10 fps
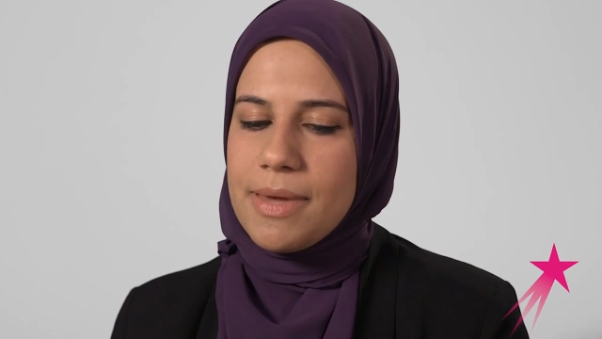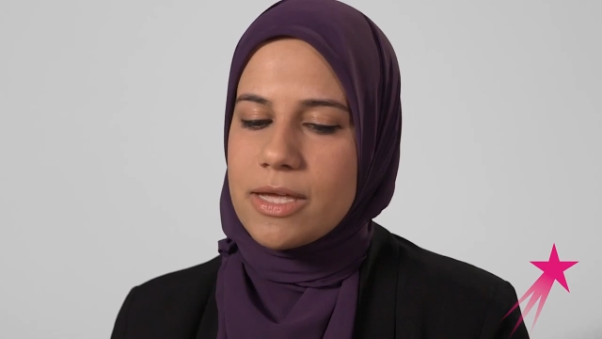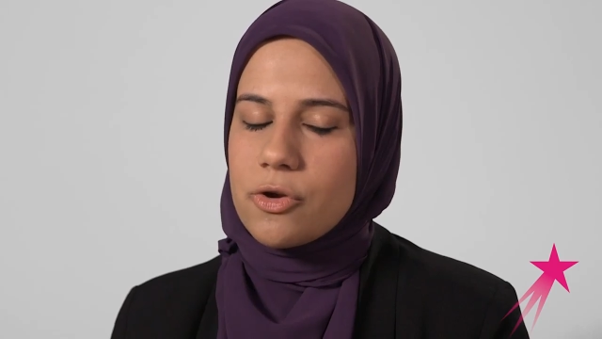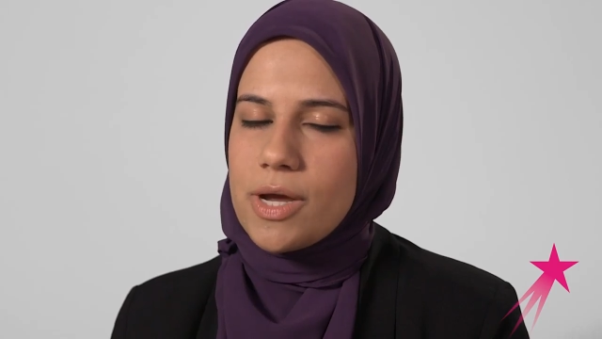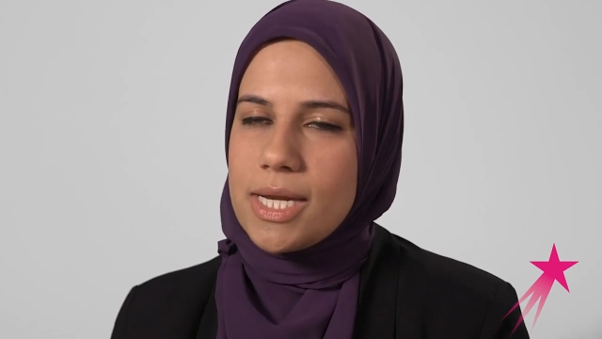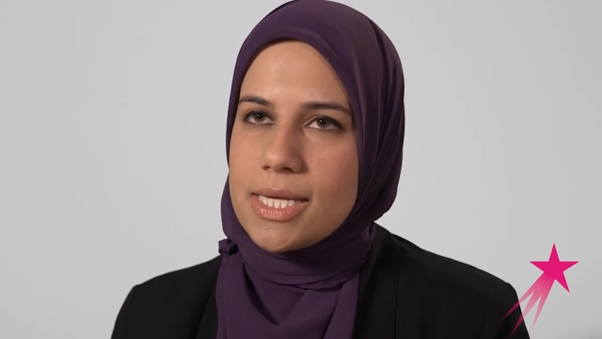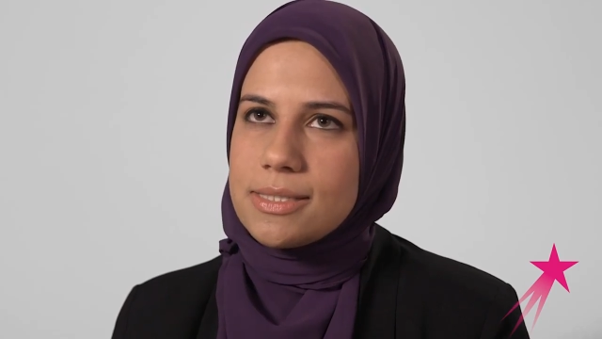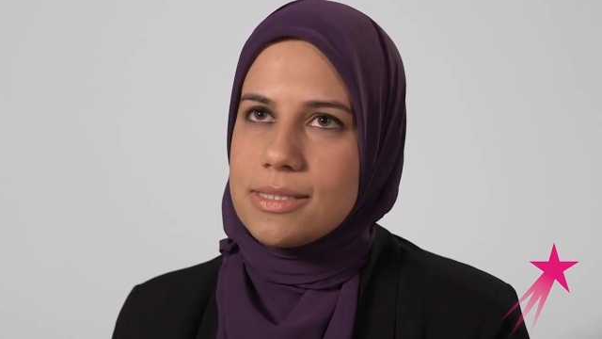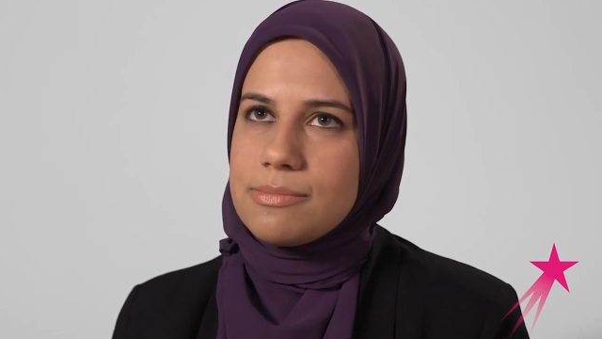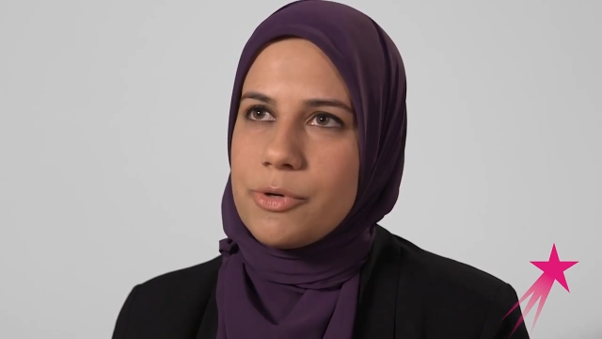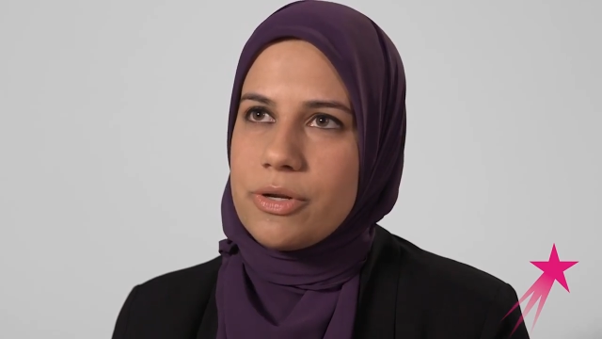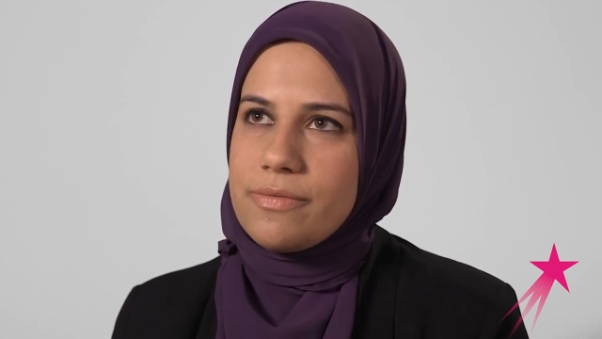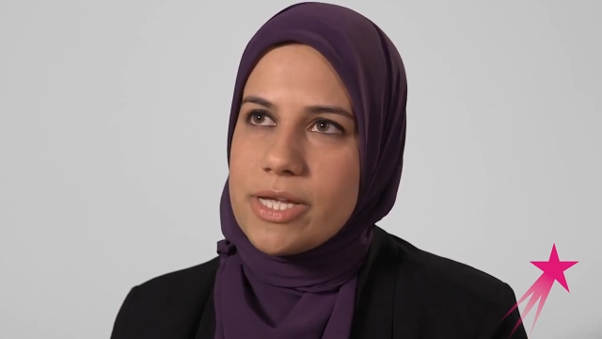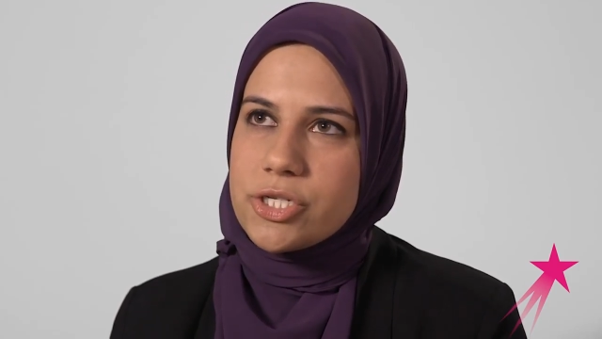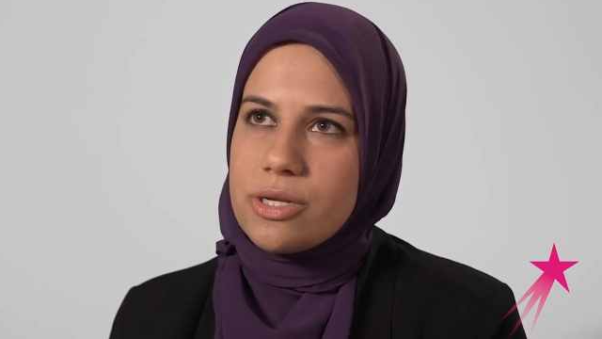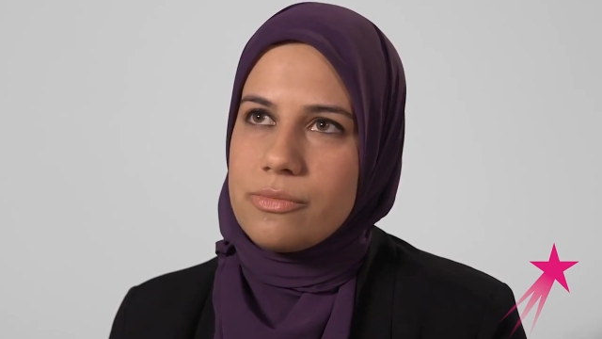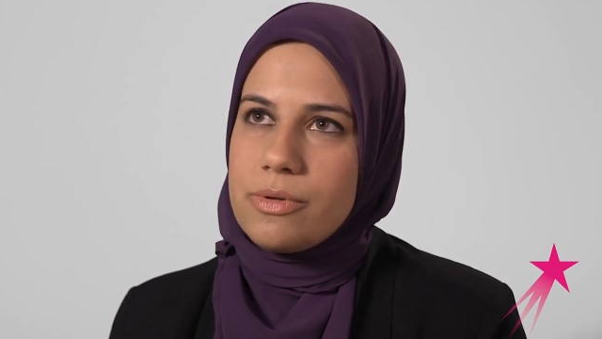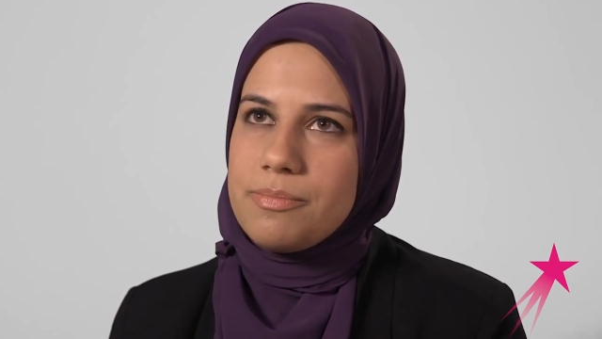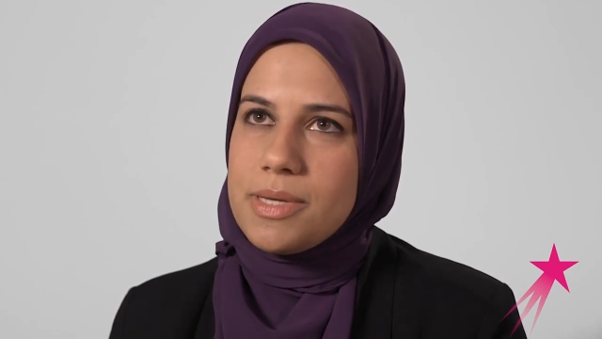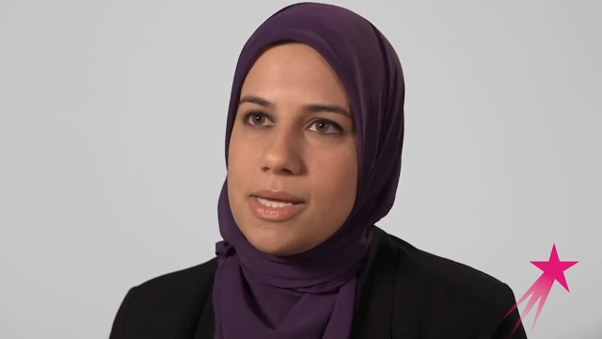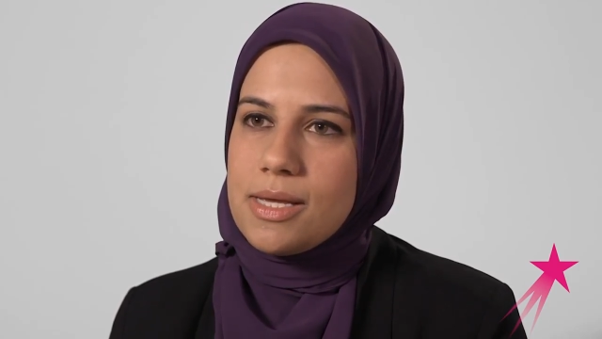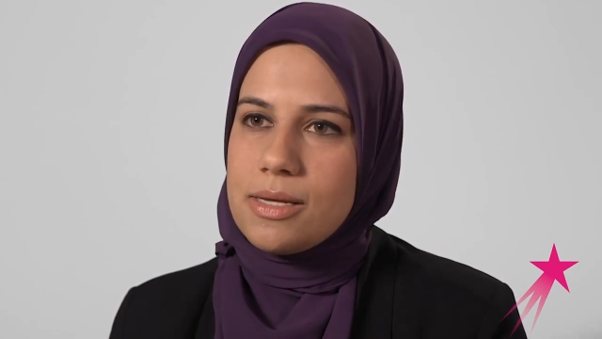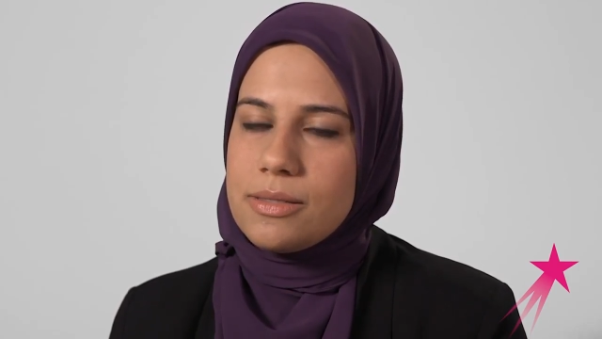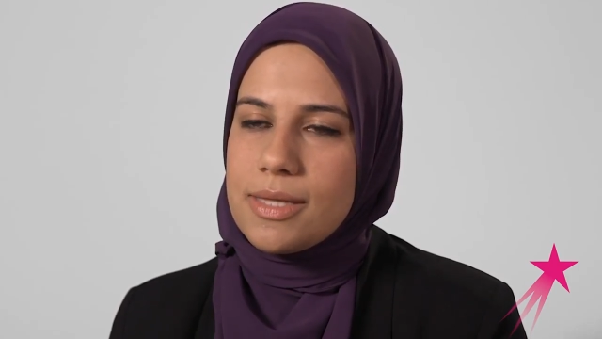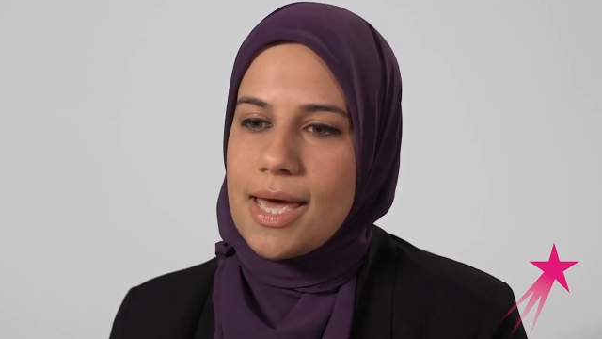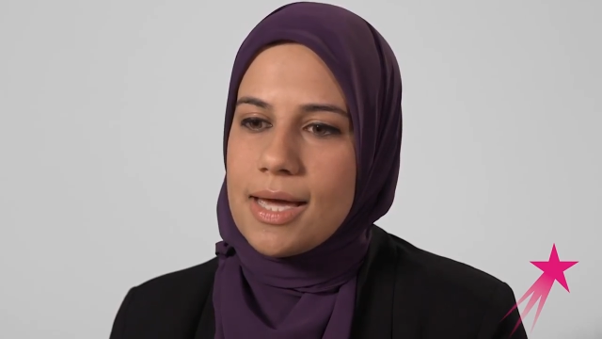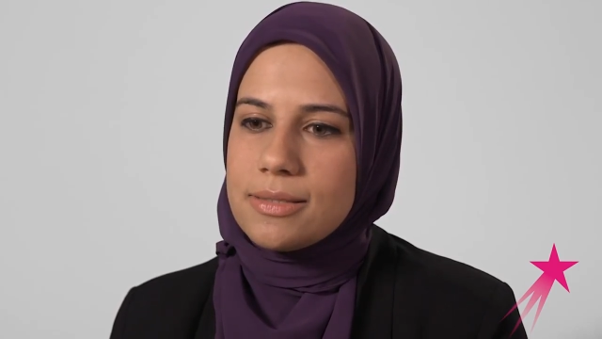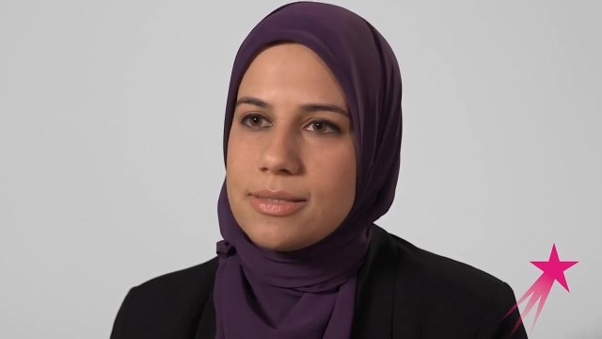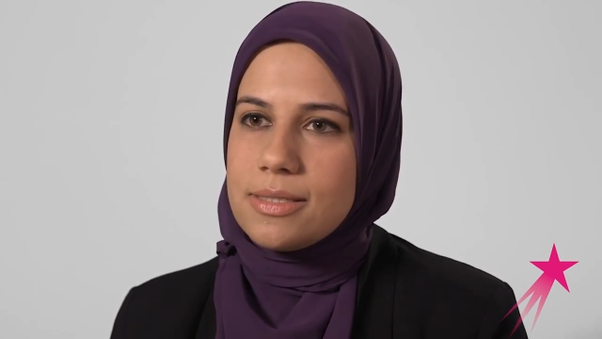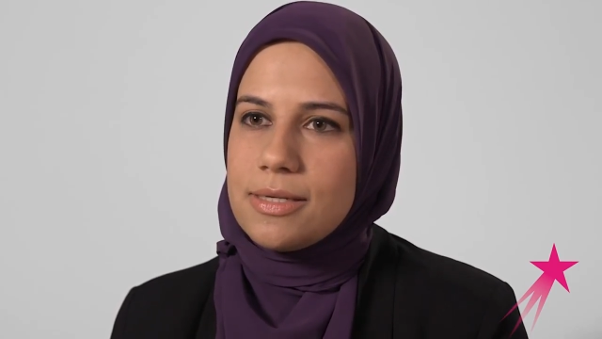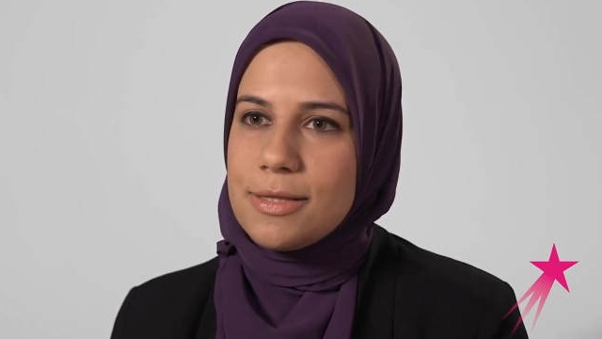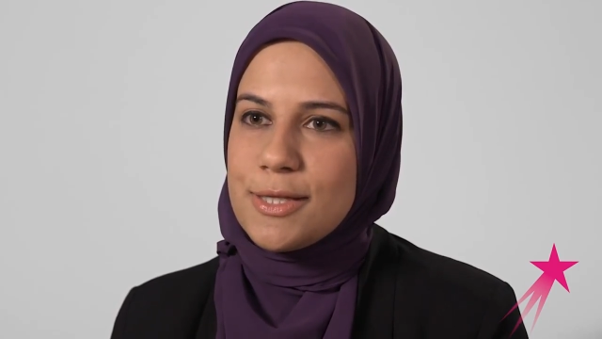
my greatest motivation would be that